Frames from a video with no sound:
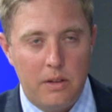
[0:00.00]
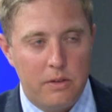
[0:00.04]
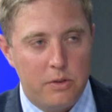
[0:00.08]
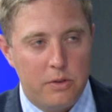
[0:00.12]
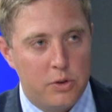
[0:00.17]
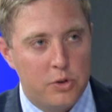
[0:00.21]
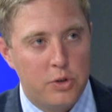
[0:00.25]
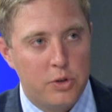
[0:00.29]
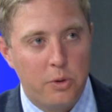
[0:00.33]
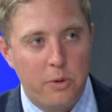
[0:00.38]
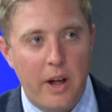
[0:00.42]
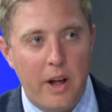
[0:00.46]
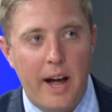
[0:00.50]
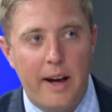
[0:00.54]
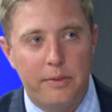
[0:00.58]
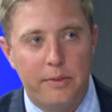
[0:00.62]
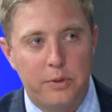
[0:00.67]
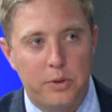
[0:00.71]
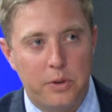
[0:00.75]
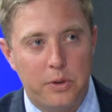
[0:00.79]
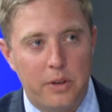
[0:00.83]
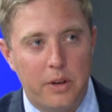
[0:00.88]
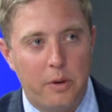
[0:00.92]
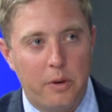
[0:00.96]
soon
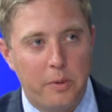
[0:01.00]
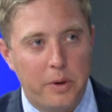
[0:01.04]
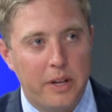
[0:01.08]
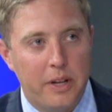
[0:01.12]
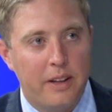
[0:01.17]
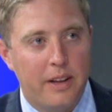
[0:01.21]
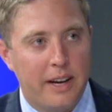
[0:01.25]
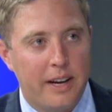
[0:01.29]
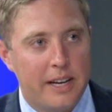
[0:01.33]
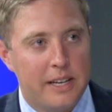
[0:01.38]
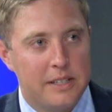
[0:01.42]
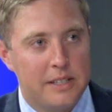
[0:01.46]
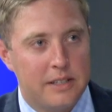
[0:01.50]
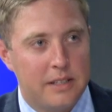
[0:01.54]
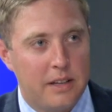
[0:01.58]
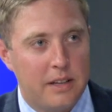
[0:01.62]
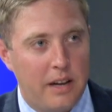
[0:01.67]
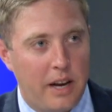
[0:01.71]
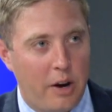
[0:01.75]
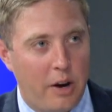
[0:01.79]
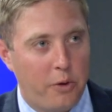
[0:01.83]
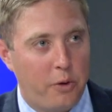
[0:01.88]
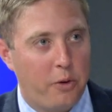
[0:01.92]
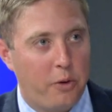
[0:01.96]
after, they'll realize
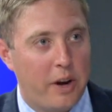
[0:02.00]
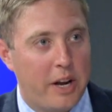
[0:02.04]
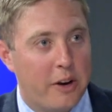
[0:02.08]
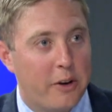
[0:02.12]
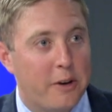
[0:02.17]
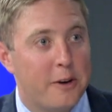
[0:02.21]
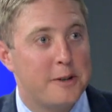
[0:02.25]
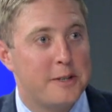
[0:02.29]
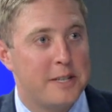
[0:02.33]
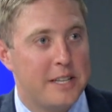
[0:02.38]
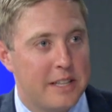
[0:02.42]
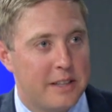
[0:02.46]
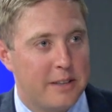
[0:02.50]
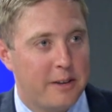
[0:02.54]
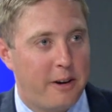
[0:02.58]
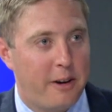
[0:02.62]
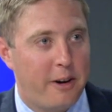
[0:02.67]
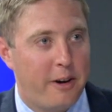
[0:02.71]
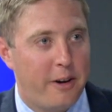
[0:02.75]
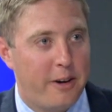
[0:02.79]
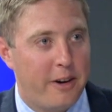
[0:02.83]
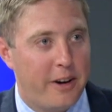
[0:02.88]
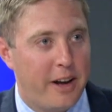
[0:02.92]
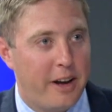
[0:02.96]
how great her teeth
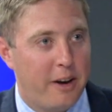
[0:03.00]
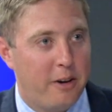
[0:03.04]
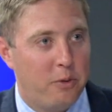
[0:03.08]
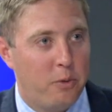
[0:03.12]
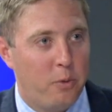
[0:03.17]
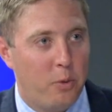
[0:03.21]
are and how